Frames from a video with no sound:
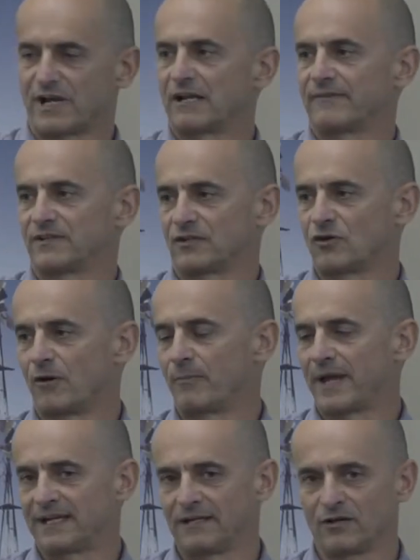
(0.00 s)
after the
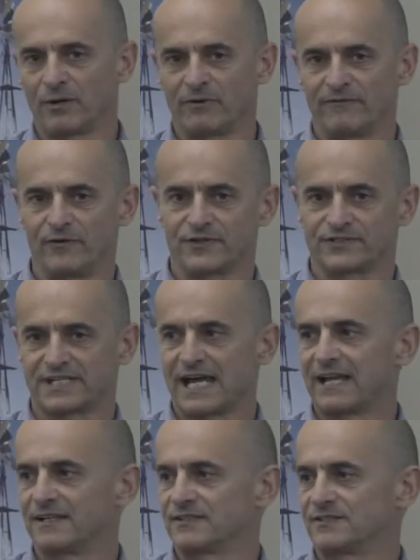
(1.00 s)
compounding line when we first
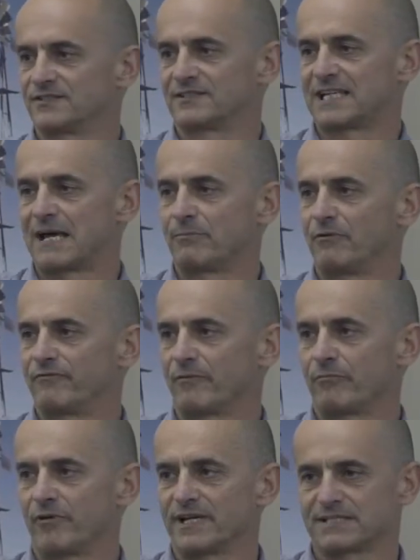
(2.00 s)
start, and this is a sample from
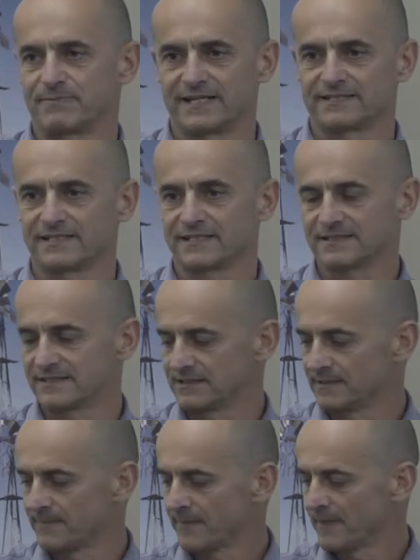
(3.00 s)
Price Plastics.
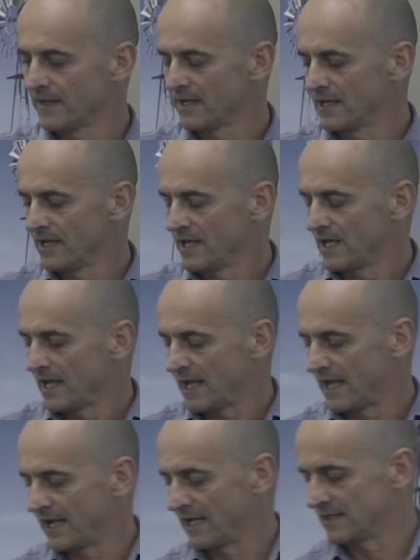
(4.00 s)

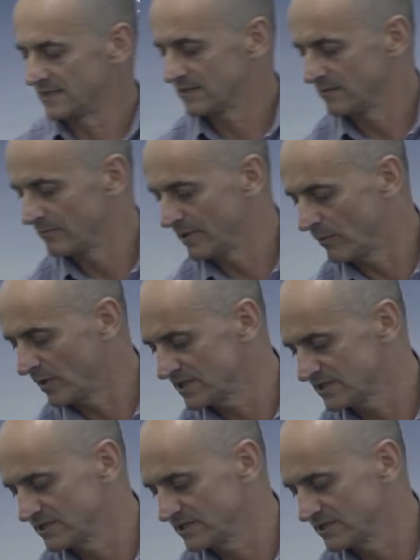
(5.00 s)
But once